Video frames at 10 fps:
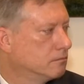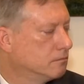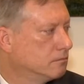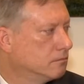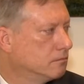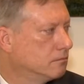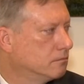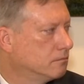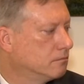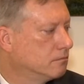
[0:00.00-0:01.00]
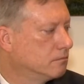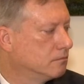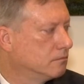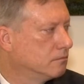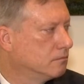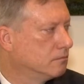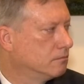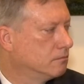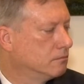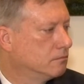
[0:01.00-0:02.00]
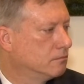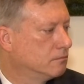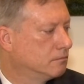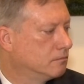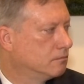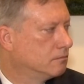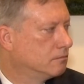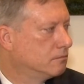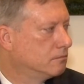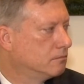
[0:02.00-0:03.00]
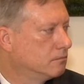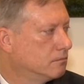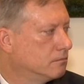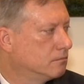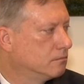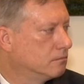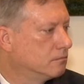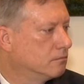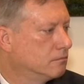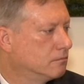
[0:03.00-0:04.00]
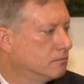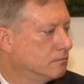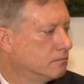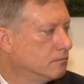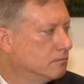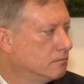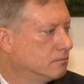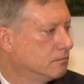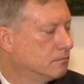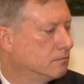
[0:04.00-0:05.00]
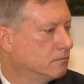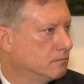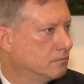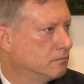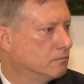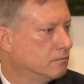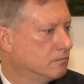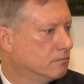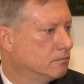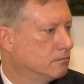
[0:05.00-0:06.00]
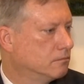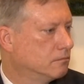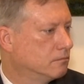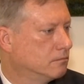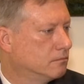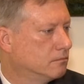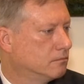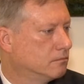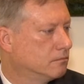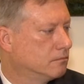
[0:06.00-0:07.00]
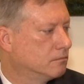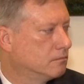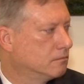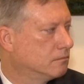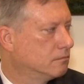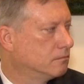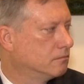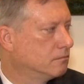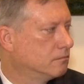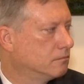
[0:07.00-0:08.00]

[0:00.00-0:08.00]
[no speech]